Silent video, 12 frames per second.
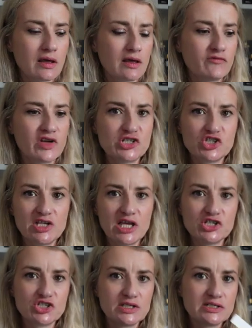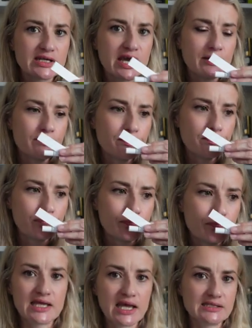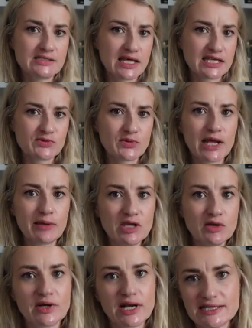vegetation type scent. That's what I mean when I